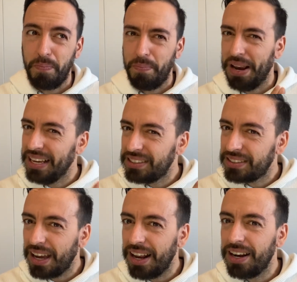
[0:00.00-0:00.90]

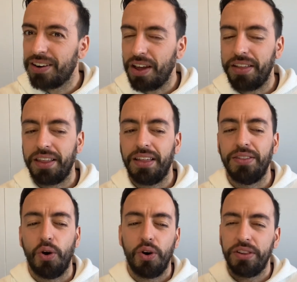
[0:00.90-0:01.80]
playstyle rather than
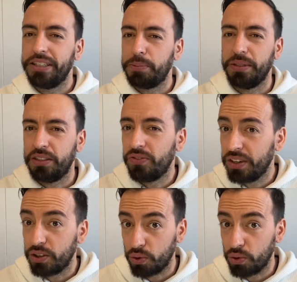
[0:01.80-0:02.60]
all the specific